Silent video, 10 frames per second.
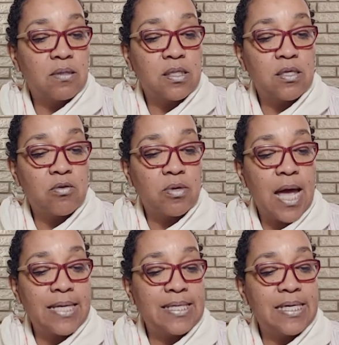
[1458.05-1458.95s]
It's either
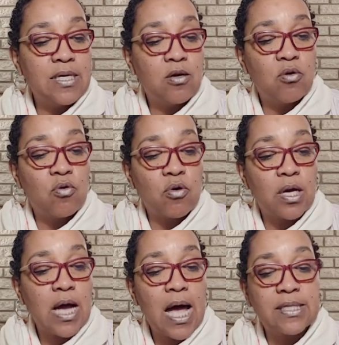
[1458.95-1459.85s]
an idea
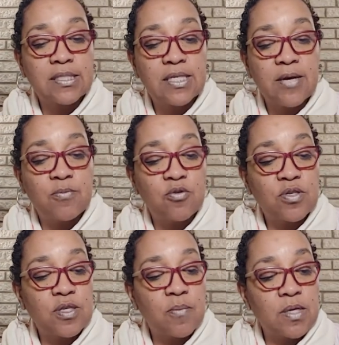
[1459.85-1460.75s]
or a concept or
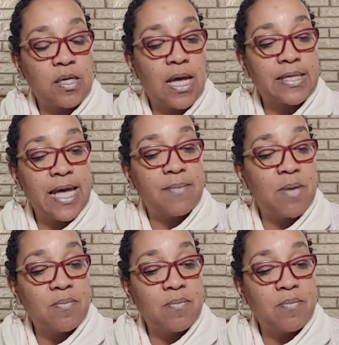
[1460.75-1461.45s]
something like that.